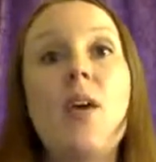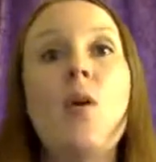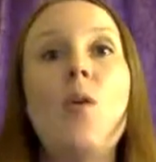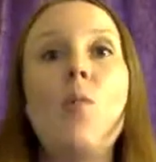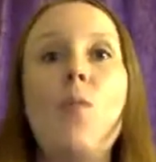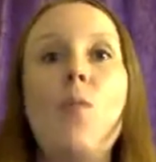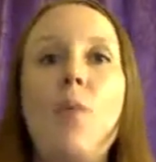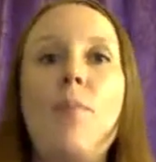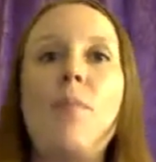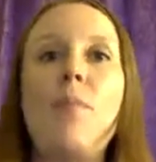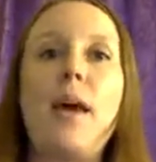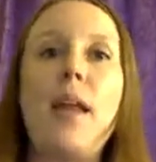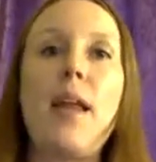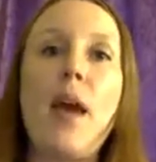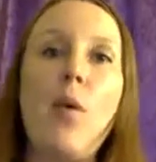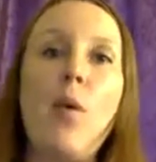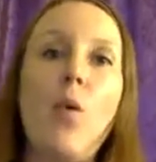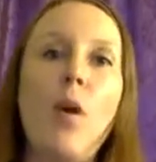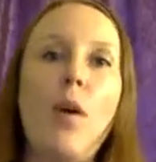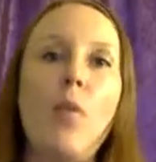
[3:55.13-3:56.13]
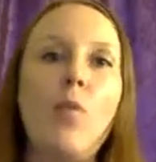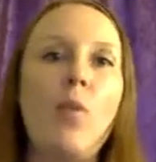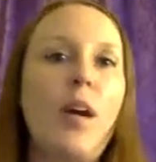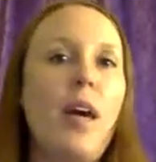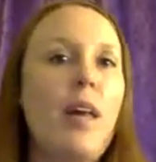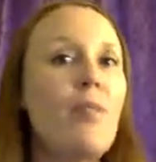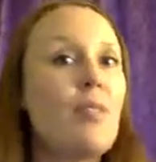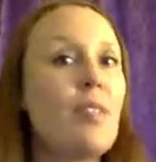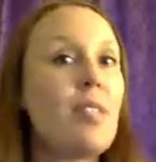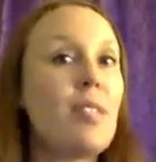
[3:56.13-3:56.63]
what might I want? What
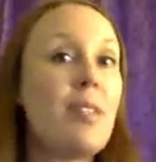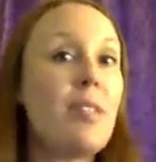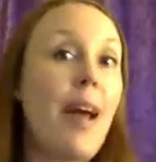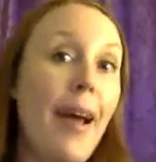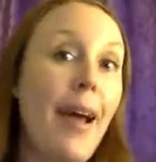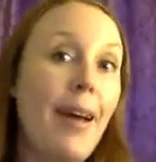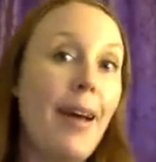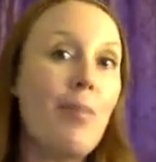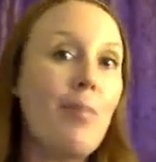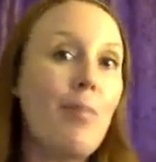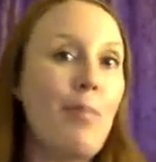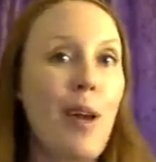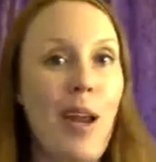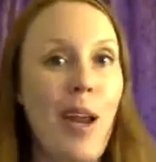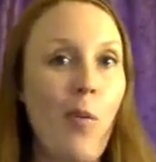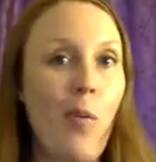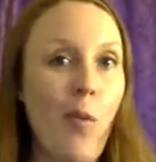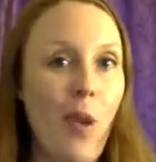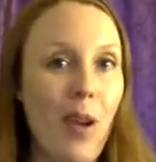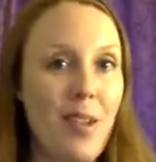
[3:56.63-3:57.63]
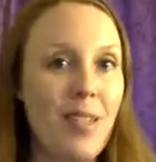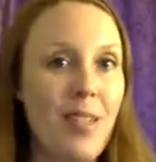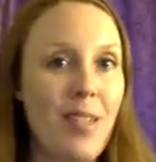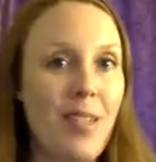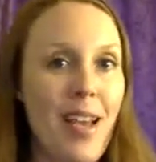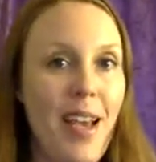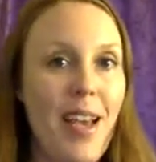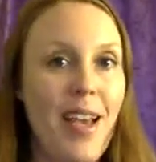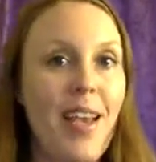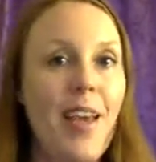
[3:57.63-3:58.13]
kind of snack might I want
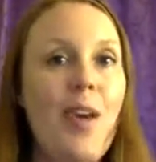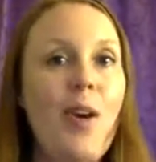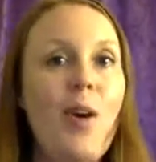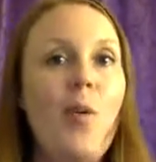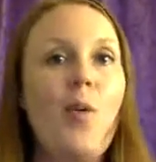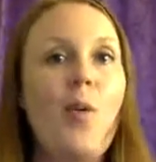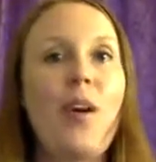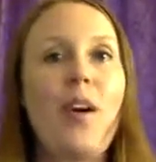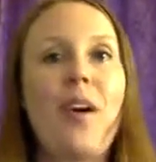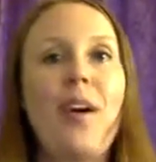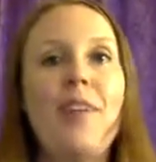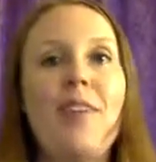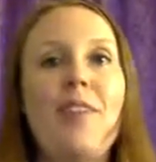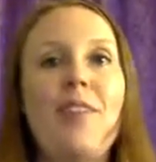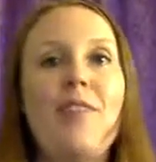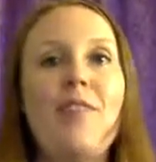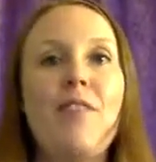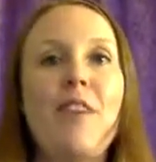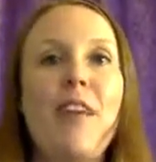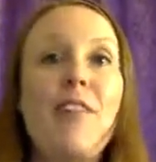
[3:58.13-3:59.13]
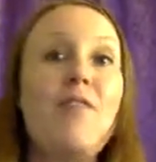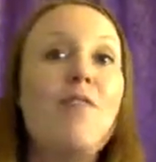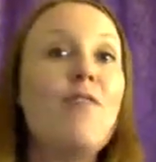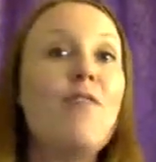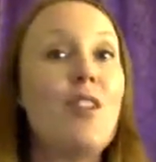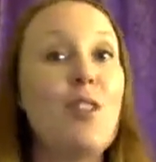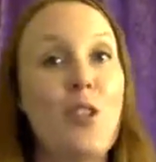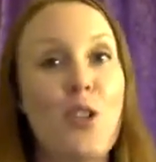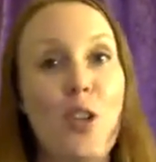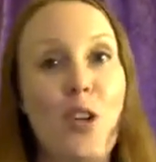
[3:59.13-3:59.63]
today? What kind of
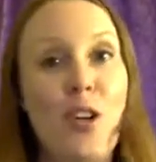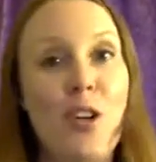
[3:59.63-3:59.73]
adventure